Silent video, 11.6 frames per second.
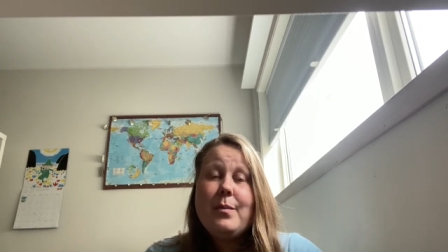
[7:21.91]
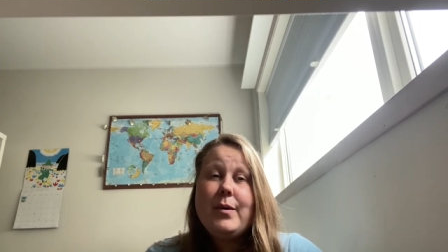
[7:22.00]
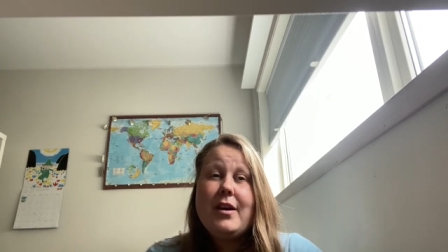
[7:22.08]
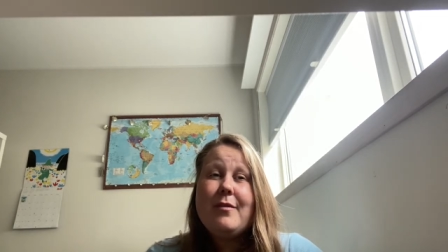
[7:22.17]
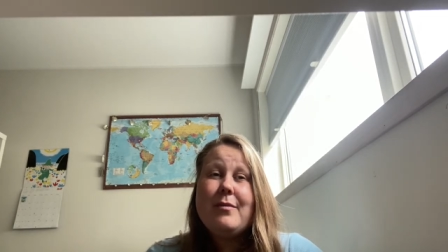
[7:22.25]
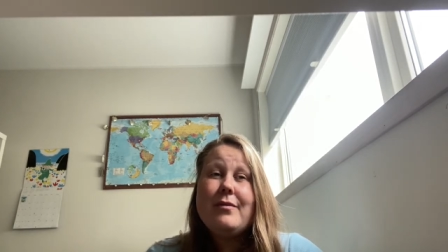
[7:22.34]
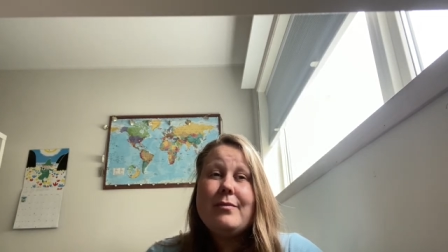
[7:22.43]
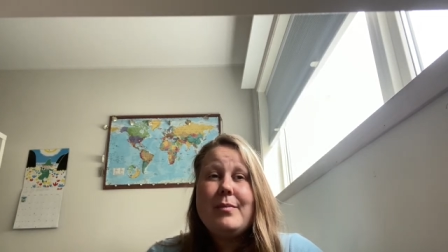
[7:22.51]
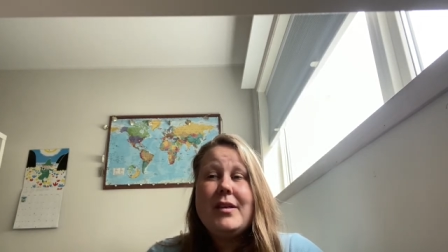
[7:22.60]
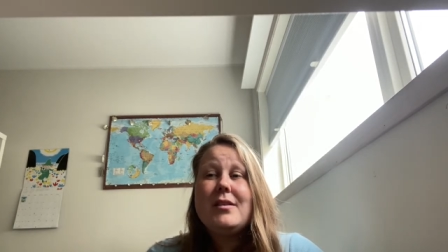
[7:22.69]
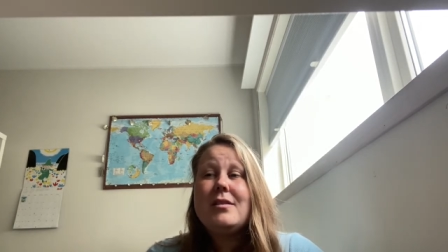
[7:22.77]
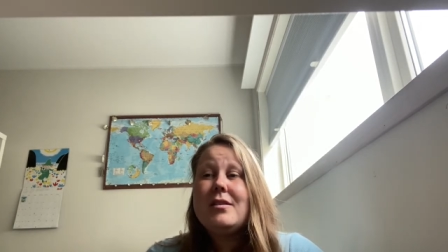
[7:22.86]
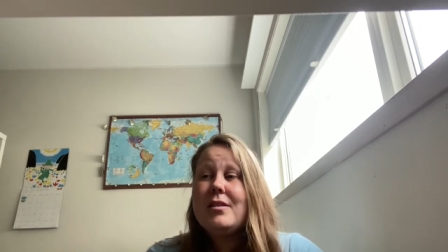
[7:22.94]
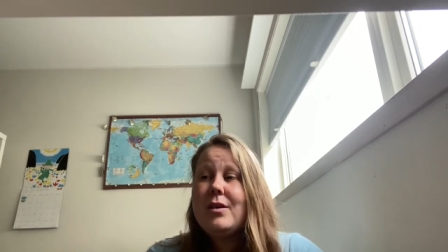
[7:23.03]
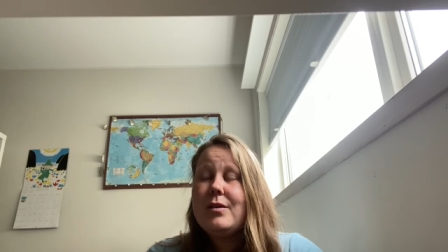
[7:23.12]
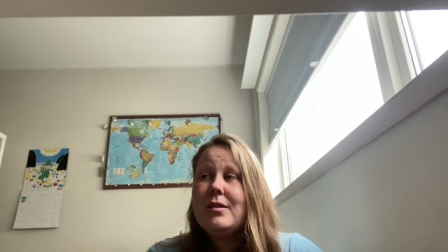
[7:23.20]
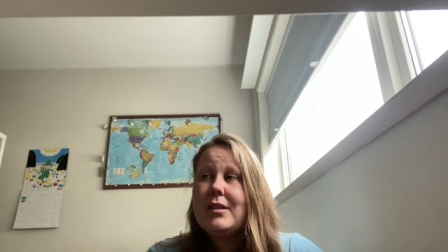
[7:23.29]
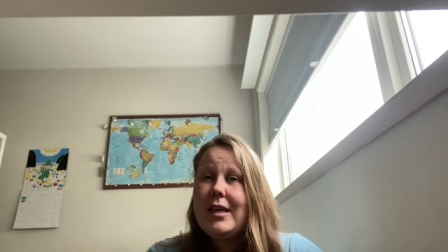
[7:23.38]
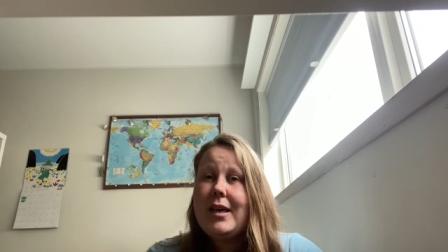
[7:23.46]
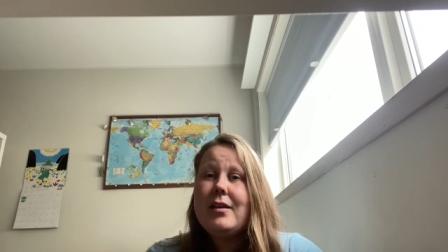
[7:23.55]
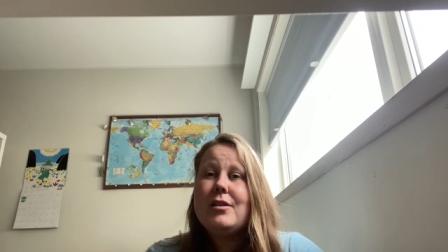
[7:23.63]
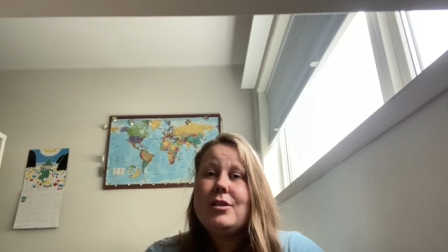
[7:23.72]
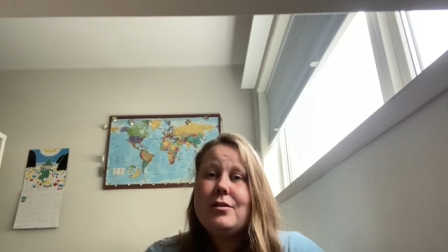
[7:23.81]
but I've been so
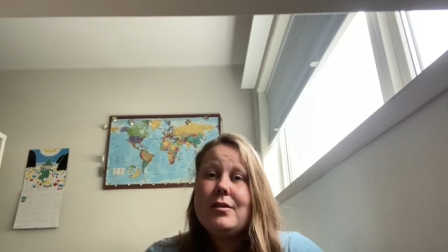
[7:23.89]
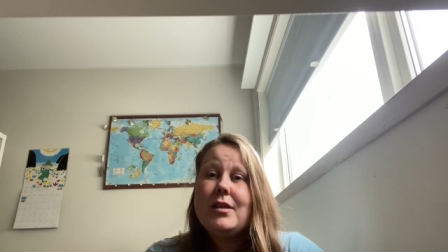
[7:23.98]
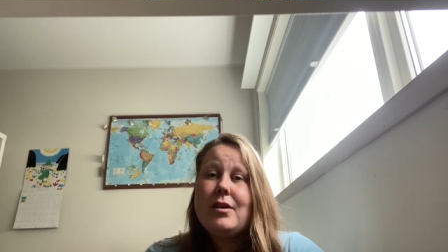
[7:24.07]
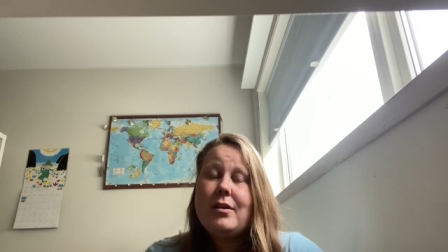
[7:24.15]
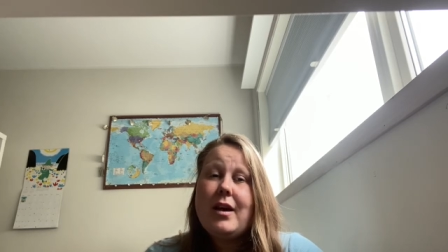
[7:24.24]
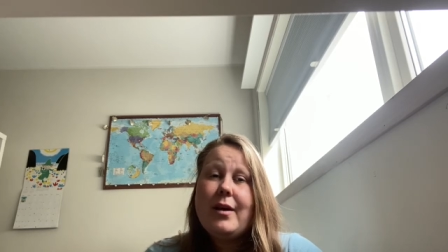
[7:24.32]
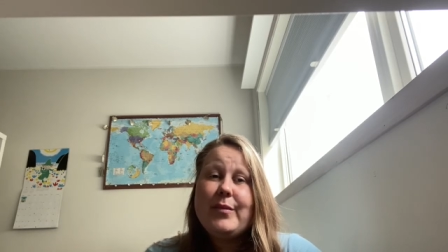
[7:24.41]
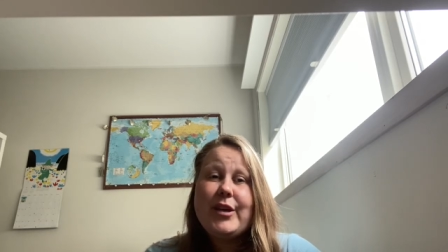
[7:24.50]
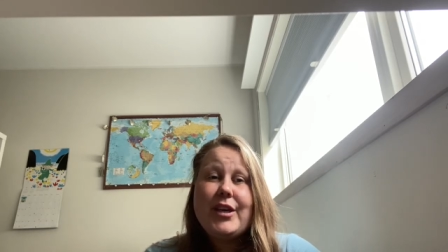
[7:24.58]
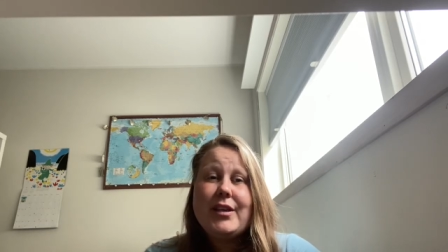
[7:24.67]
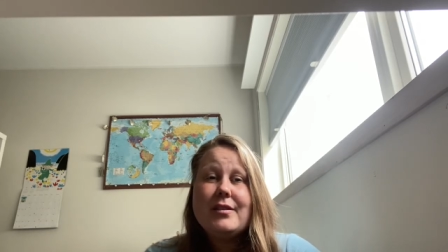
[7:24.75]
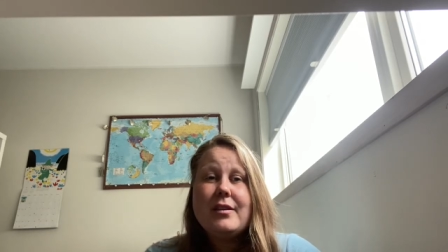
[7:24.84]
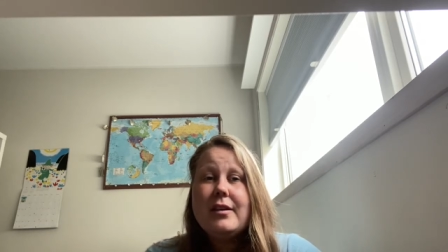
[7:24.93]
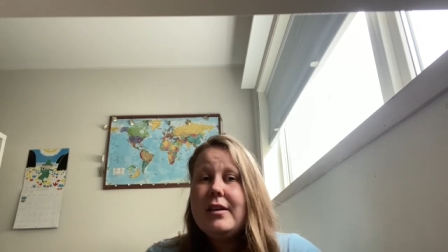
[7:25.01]
scared to do it online, because